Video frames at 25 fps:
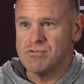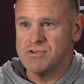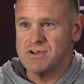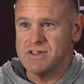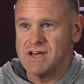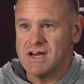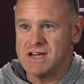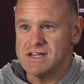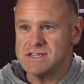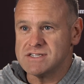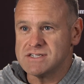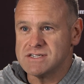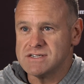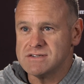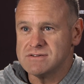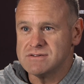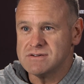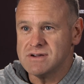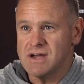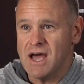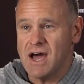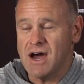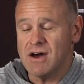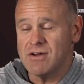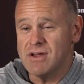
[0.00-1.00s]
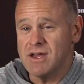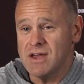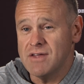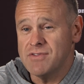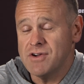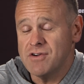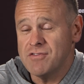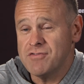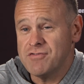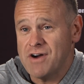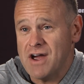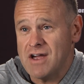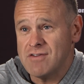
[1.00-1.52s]
relays out, and
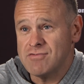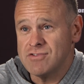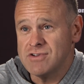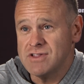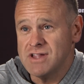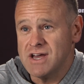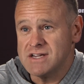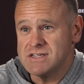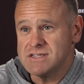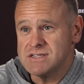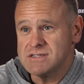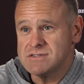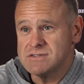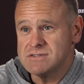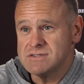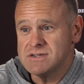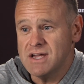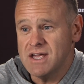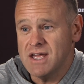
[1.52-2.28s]
there are 5 relays.